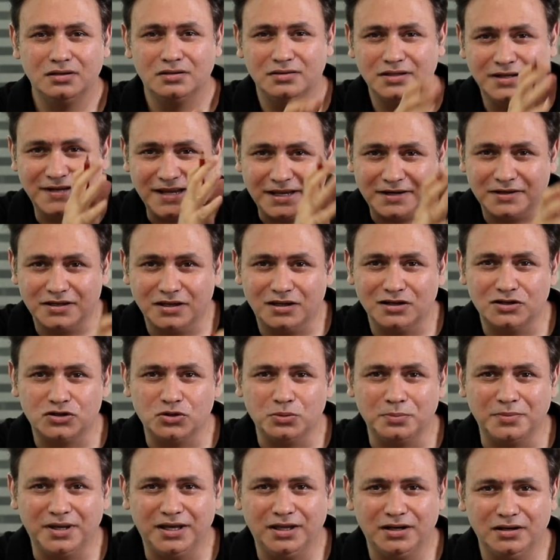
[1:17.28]
the technical
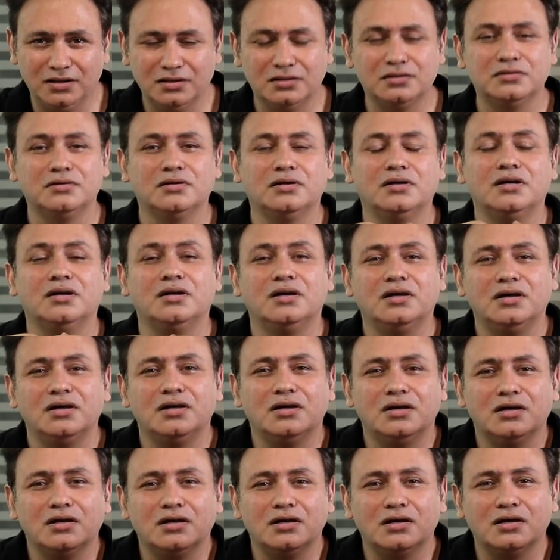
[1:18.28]
domain,
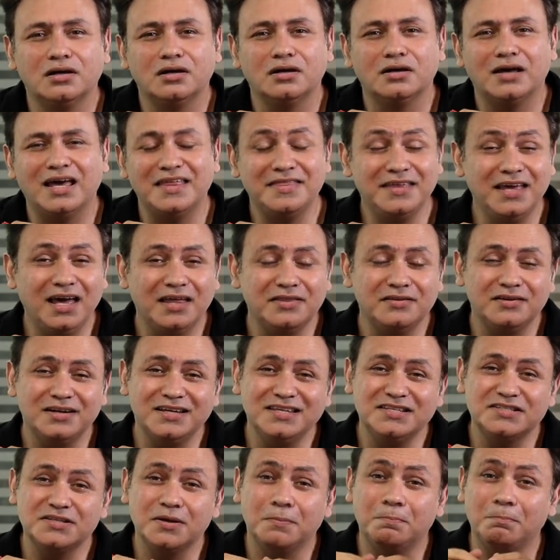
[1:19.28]
and the other
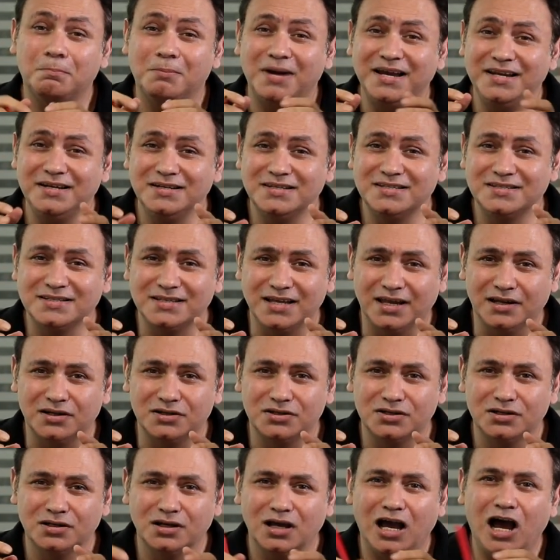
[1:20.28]
is
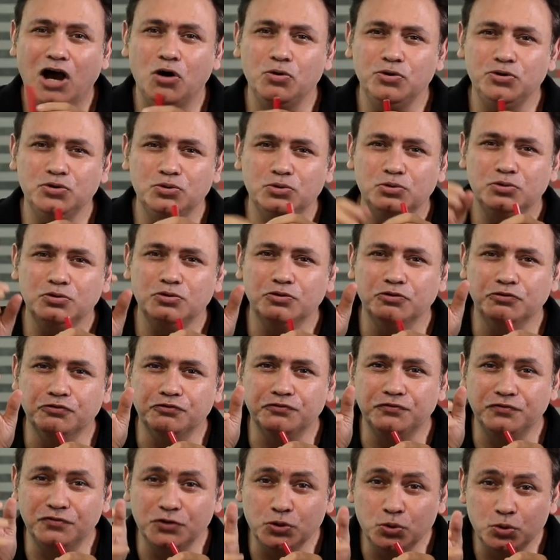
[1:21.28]
mindset, how you
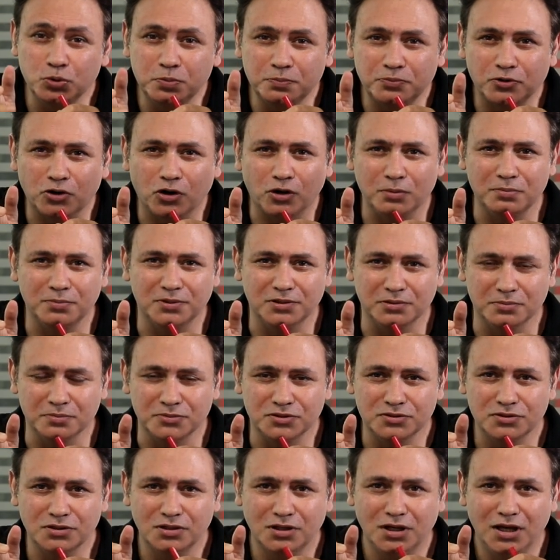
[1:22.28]
view
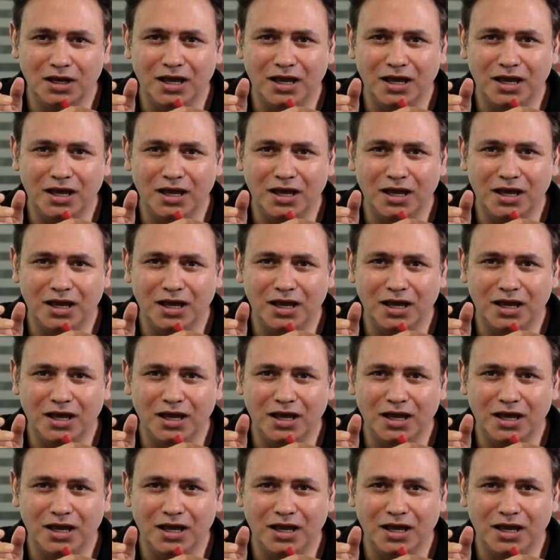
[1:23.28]
problems.